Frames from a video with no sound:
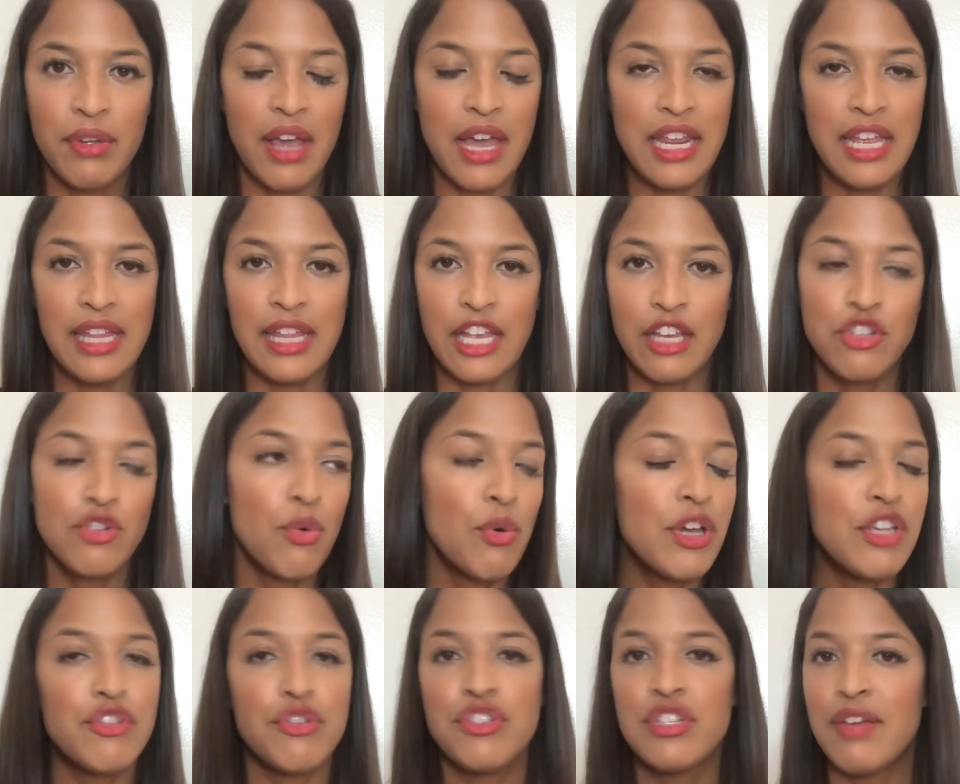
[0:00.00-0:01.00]
Any like
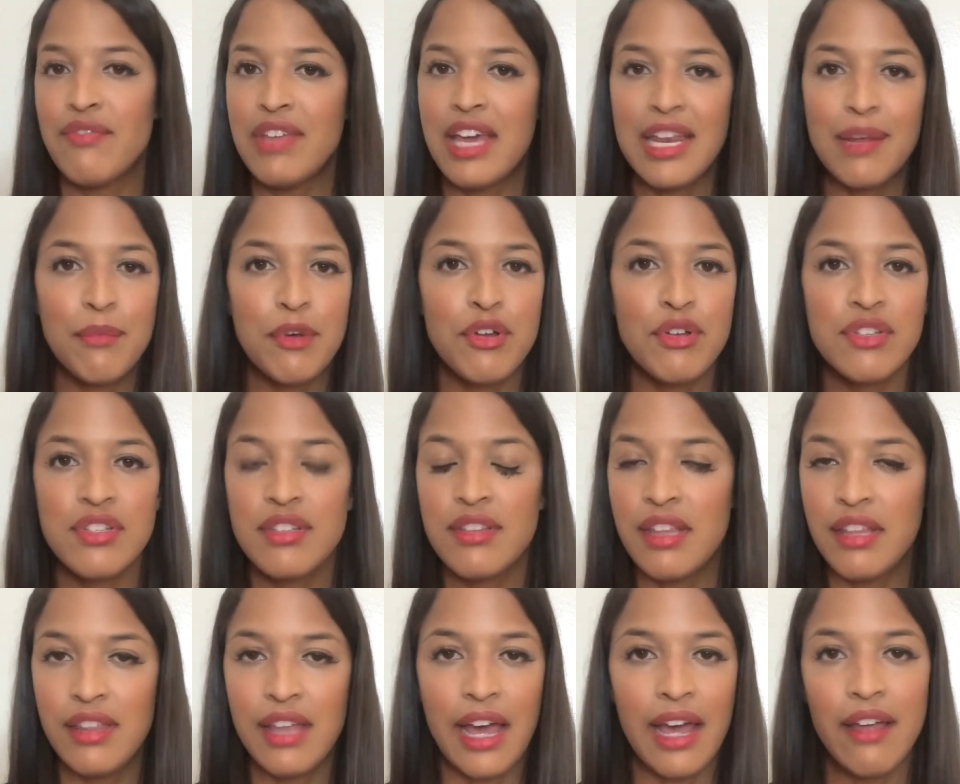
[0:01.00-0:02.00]
toys or stuffed animals,
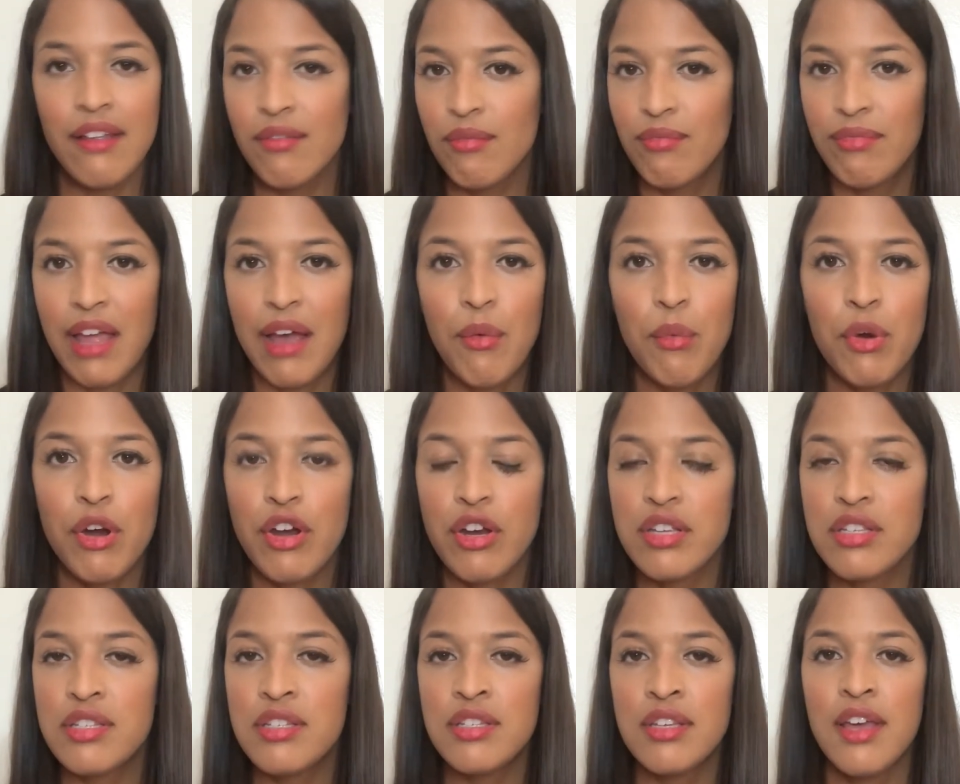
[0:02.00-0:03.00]
that
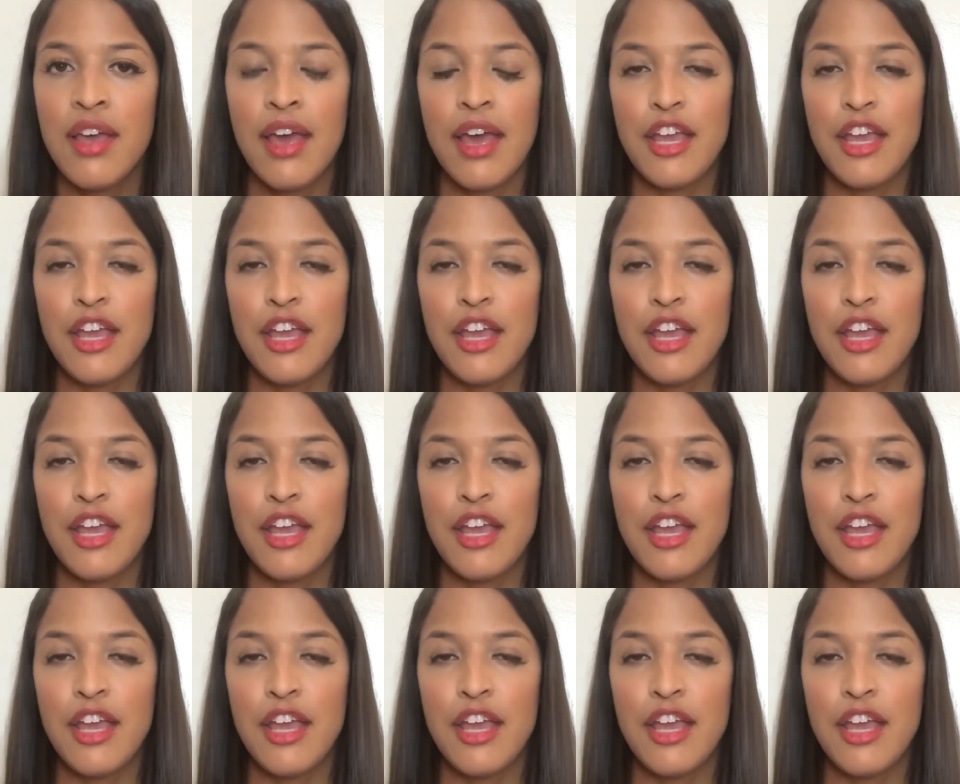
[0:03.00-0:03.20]
works.